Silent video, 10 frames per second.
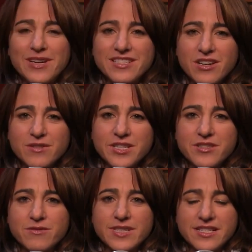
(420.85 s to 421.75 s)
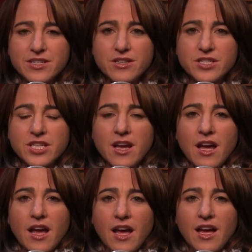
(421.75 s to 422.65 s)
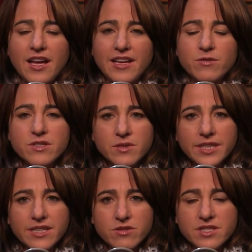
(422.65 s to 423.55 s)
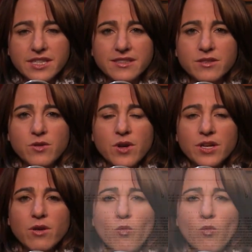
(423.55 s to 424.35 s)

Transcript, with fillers: when I started to read your research, Uh, it was really interesting. So, you